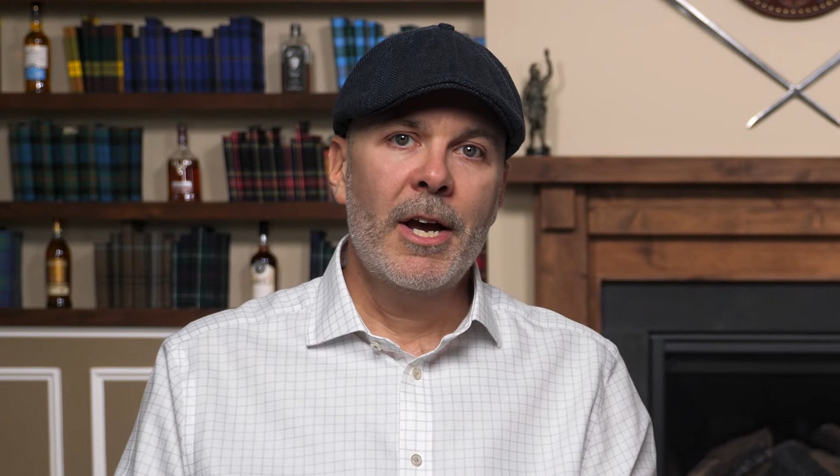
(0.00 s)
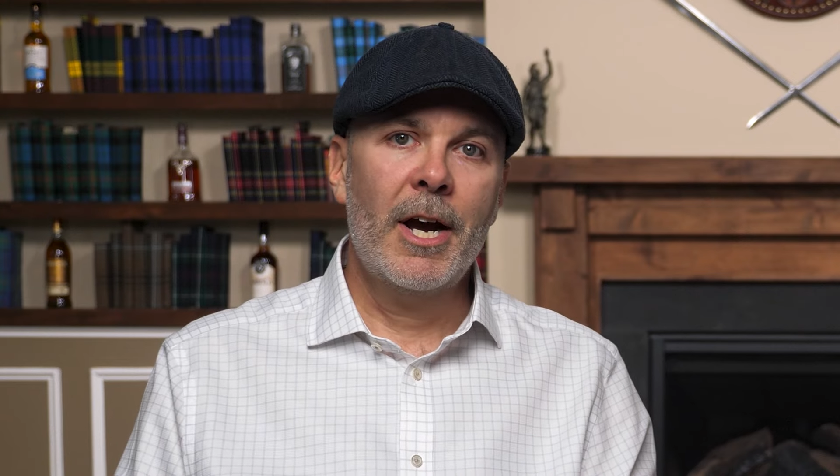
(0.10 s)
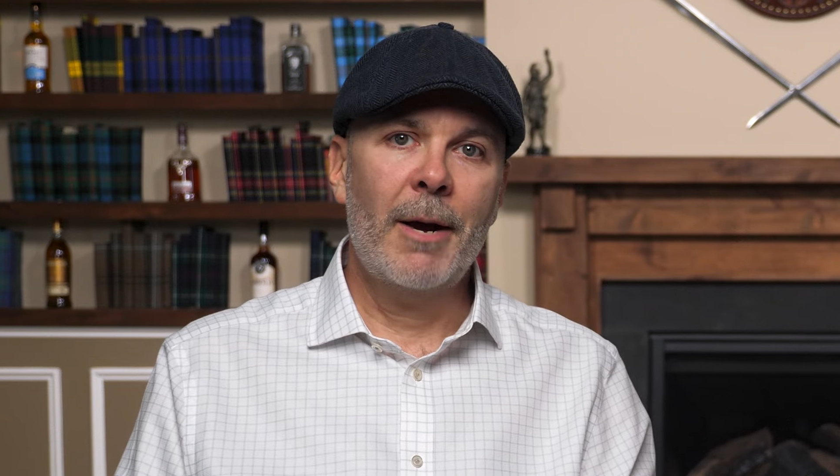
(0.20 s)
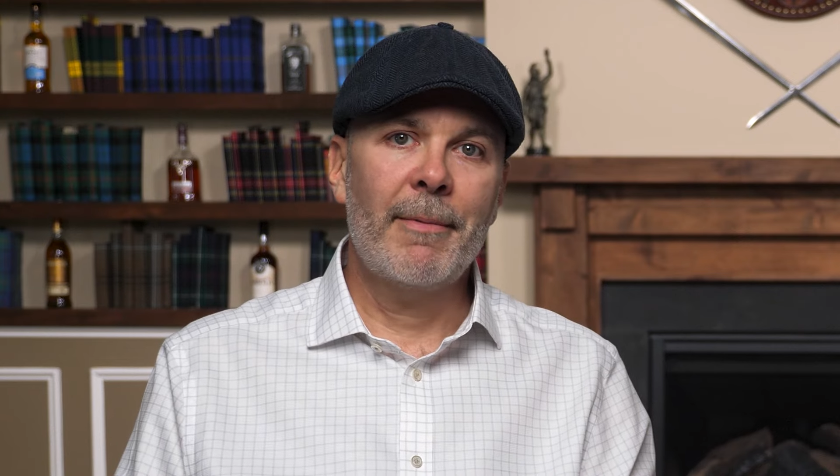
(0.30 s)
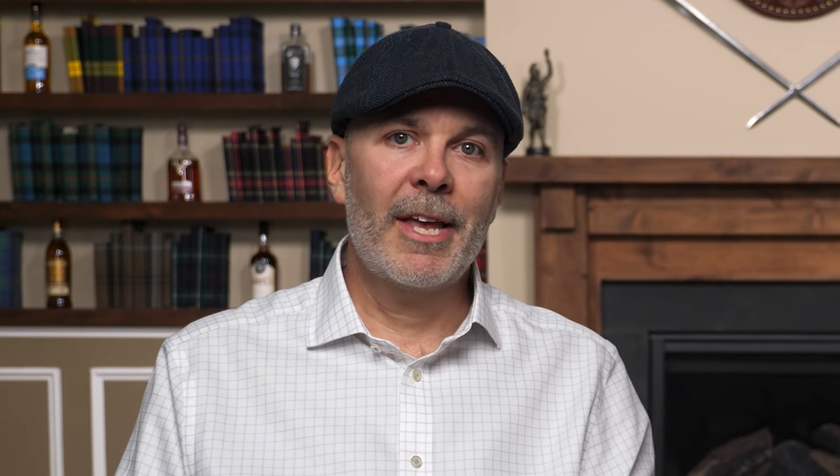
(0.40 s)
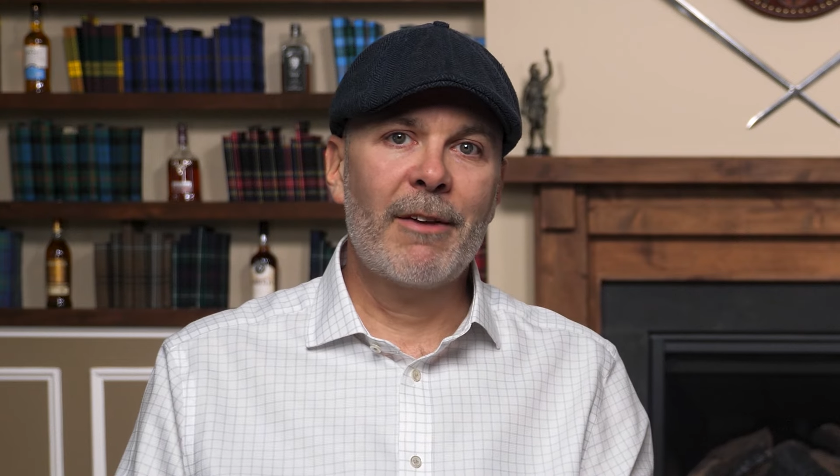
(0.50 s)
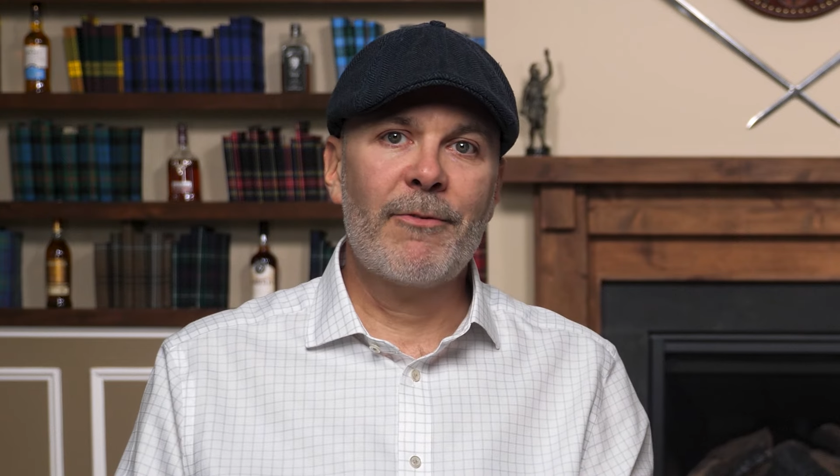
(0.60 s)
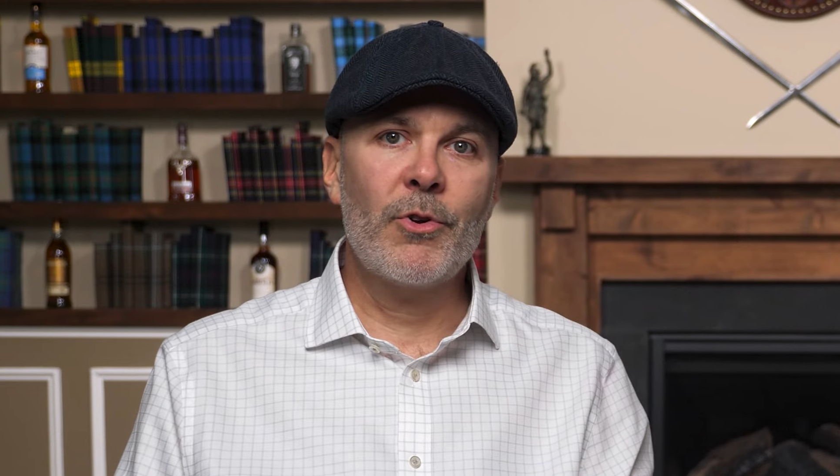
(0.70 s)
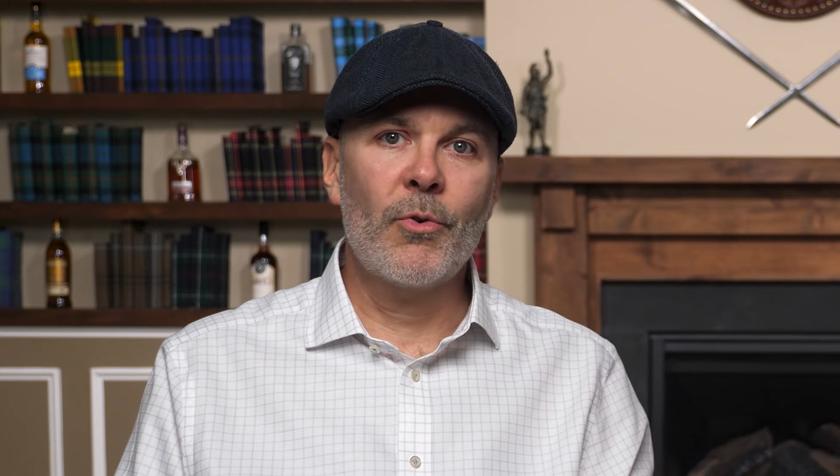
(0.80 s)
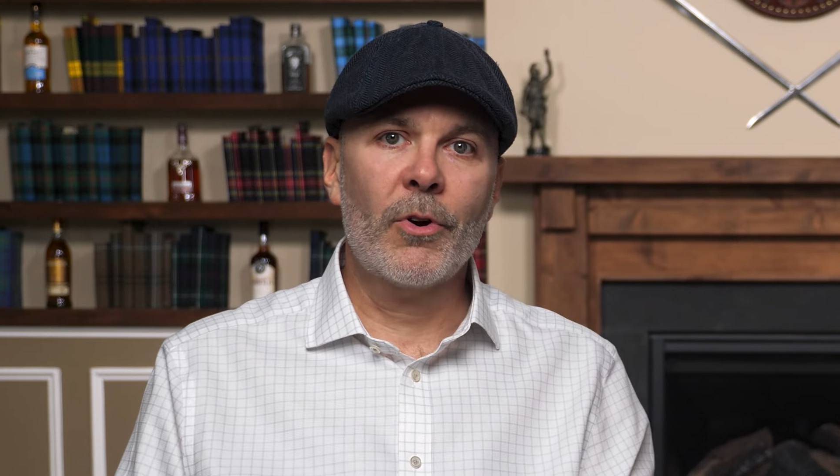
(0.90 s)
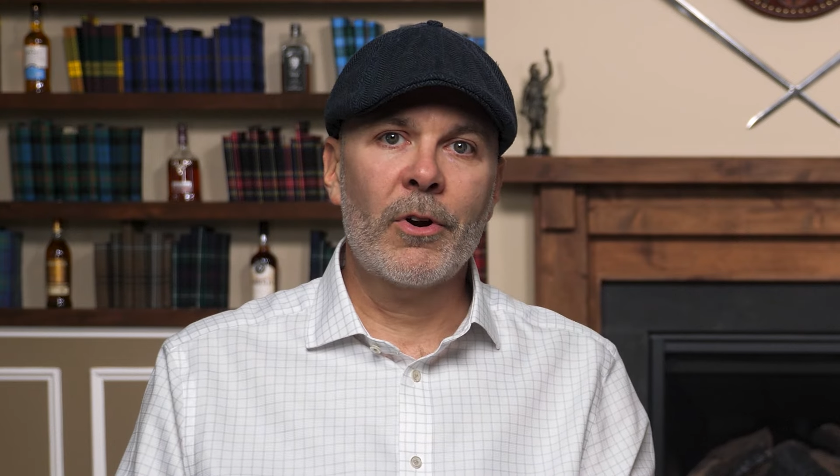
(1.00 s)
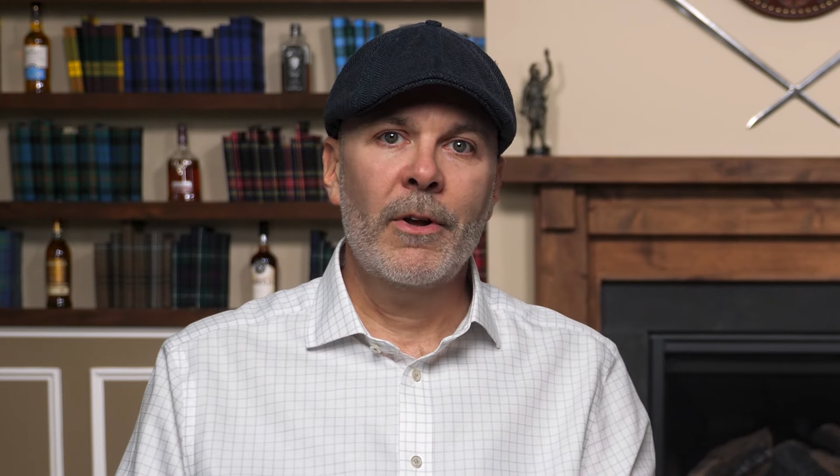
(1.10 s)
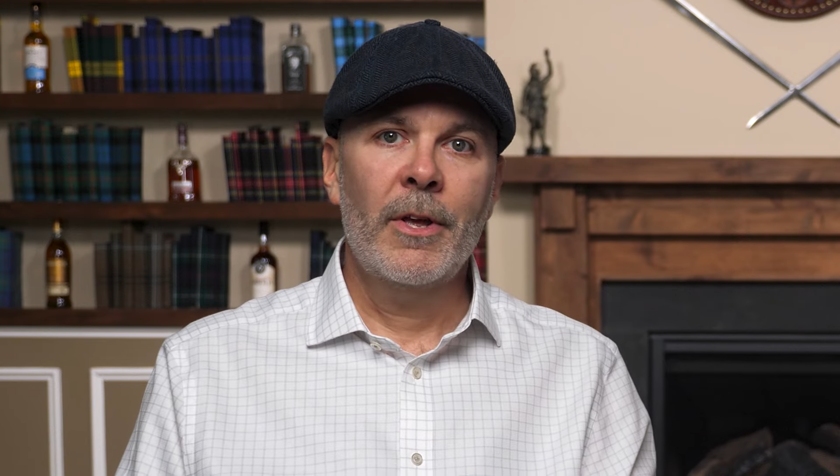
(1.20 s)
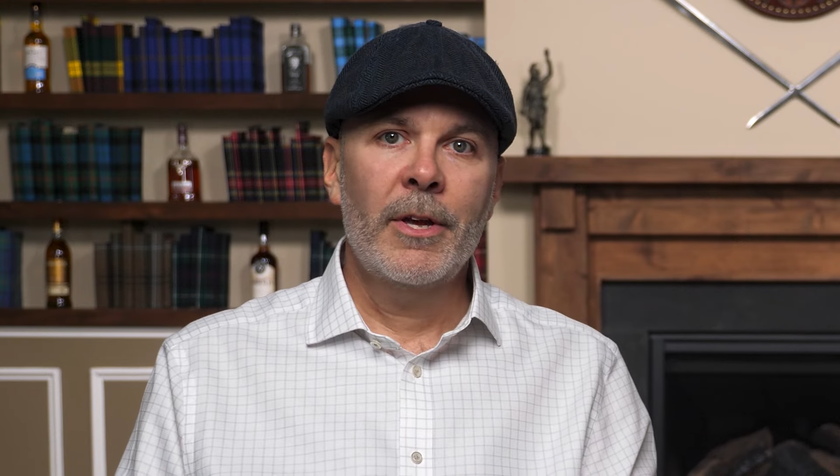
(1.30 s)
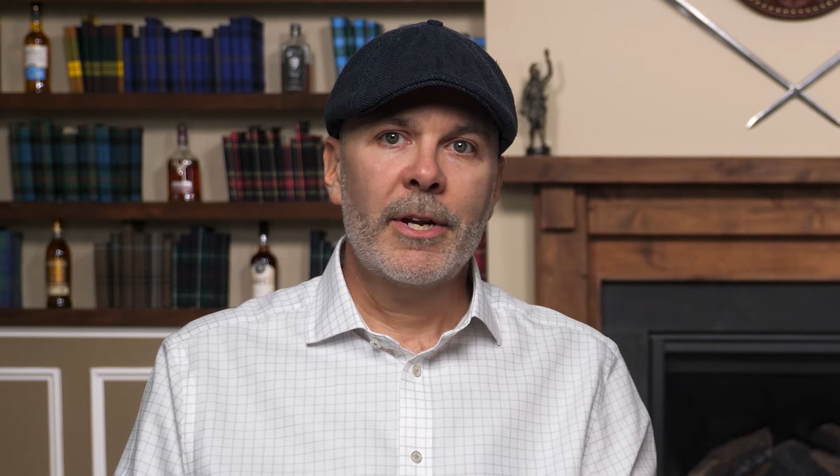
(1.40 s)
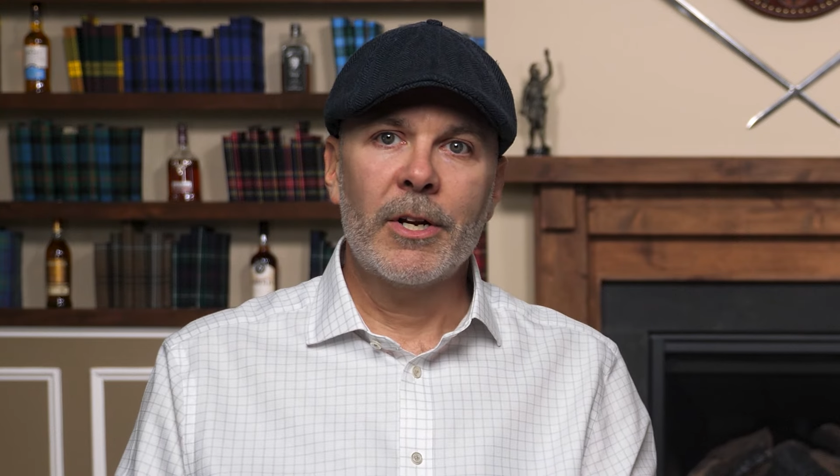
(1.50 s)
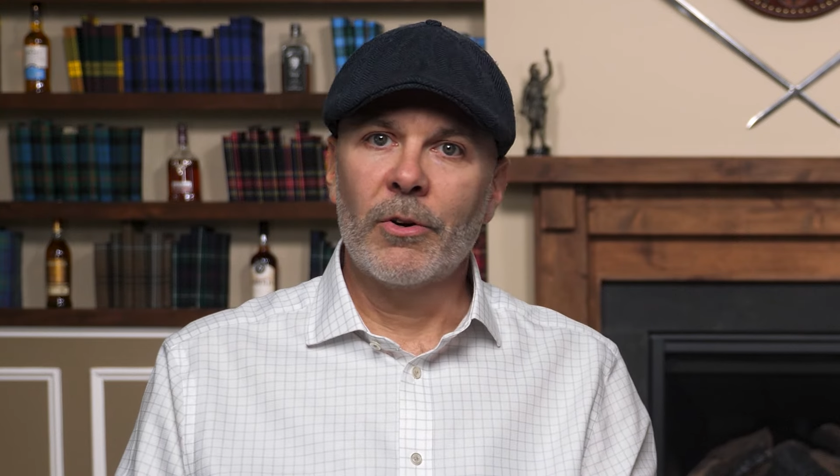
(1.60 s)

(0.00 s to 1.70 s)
Um, if you're, you